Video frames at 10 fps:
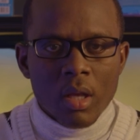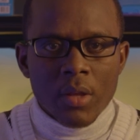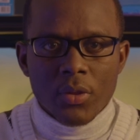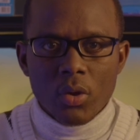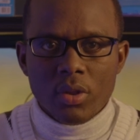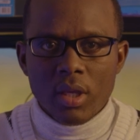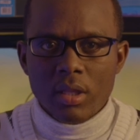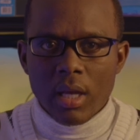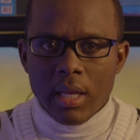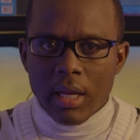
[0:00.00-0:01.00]
Do you think
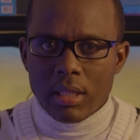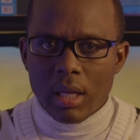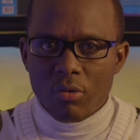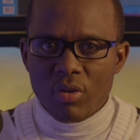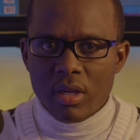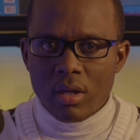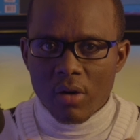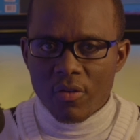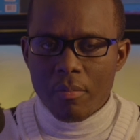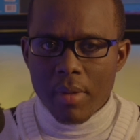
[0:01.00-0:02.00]
that the Qatari
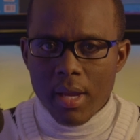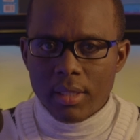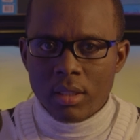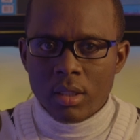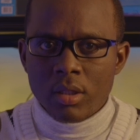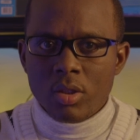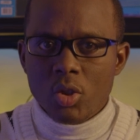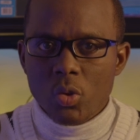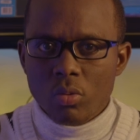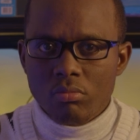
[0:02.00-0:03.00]
government
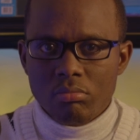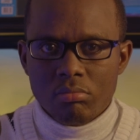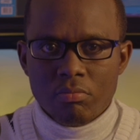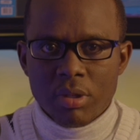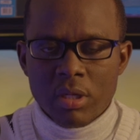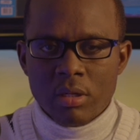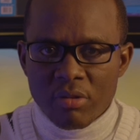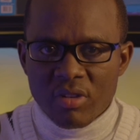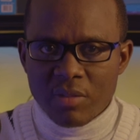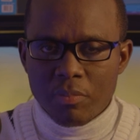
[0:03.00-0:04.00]
should be
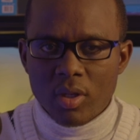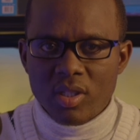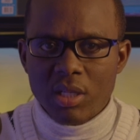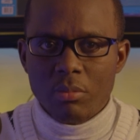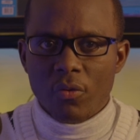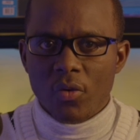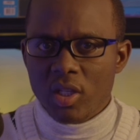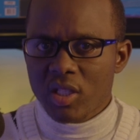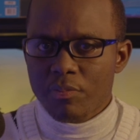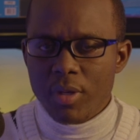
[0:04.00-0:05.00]
responsible for these
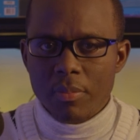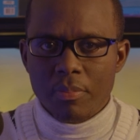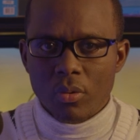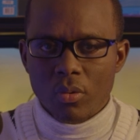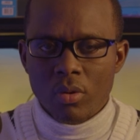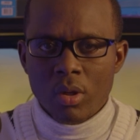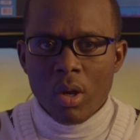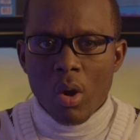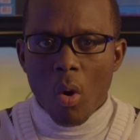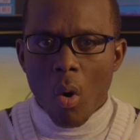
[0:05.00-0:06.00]
people,
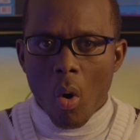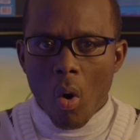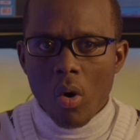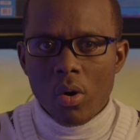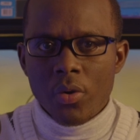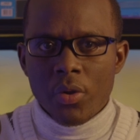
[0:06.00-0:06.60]
or